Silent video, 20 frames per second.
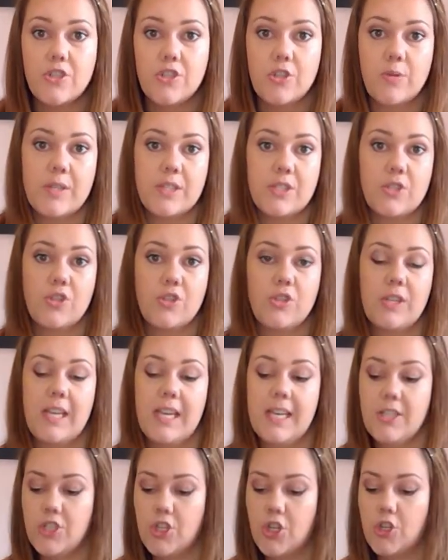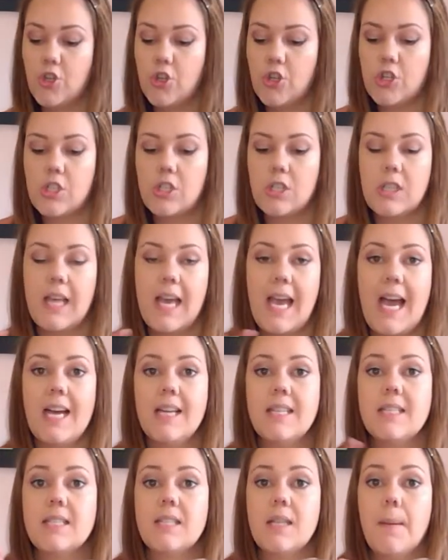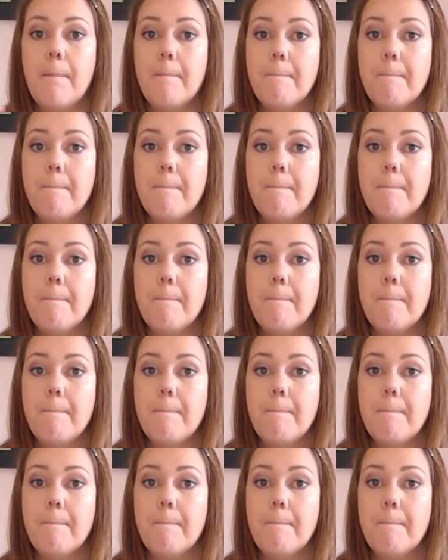do is get your glass